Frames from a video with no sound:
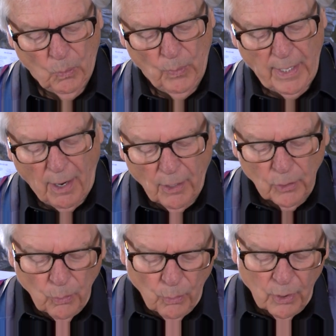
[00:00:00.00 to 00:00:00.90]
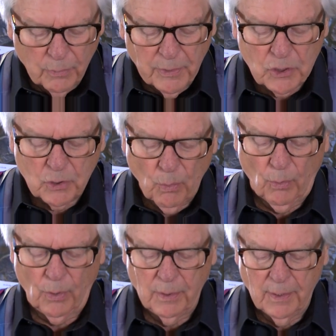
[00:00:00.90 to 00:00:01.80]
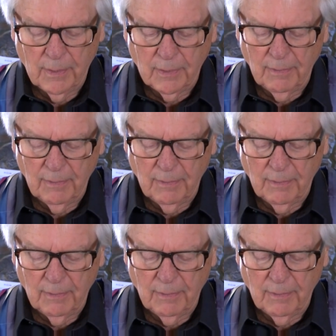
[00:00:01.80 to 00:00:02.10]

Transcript: When our Lord restored